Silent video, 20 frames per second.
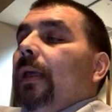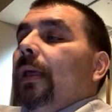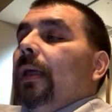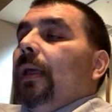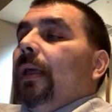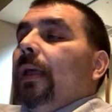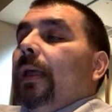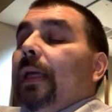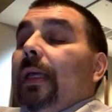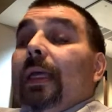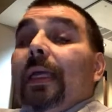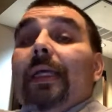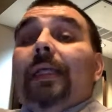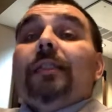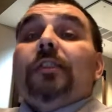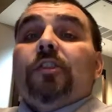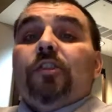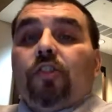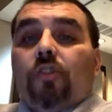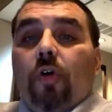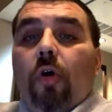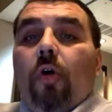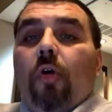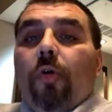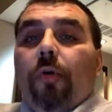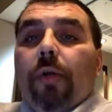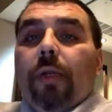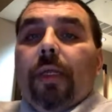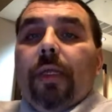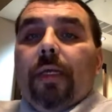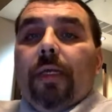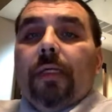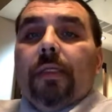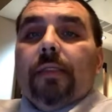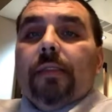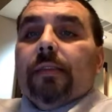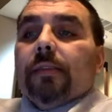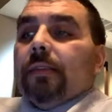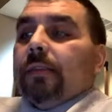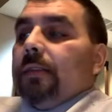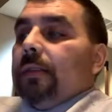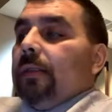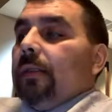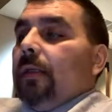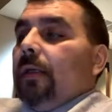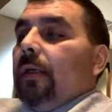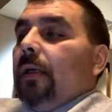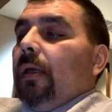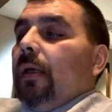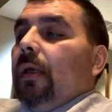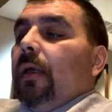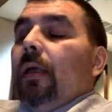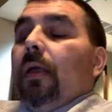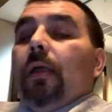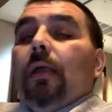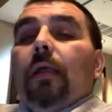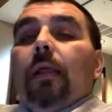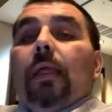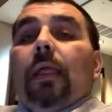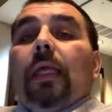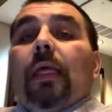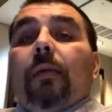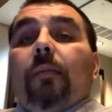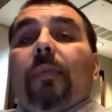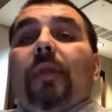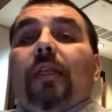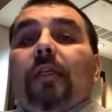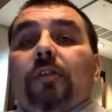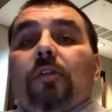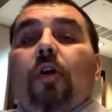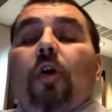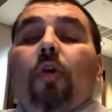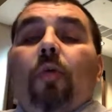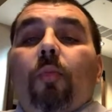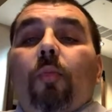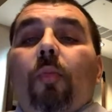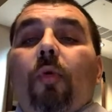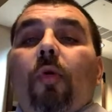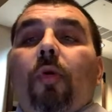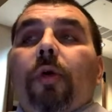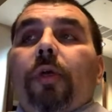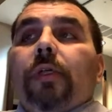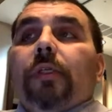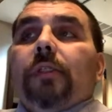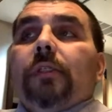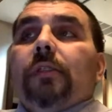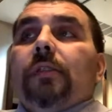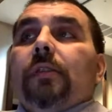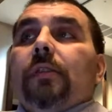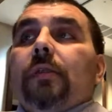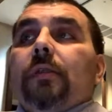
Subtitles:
His story is him and his homeboys